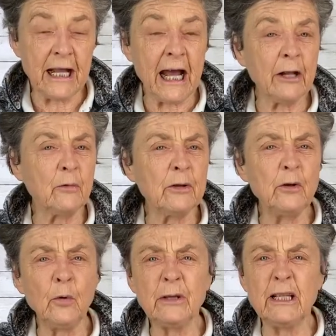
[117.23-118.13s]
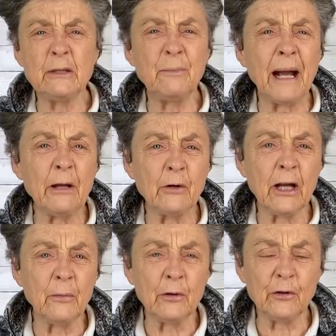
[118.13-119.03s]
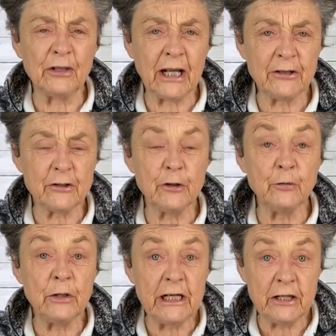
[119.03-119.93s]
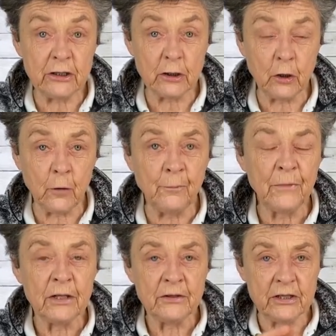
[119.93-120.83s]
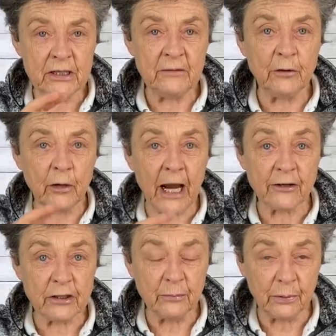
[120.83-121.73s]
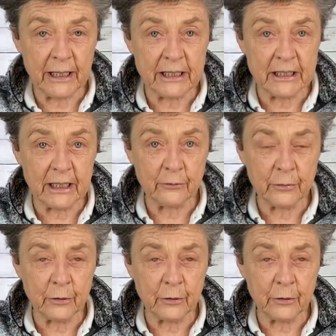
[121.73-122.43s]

how to know what these biochemical tests you need to know to see if you're actually breaking down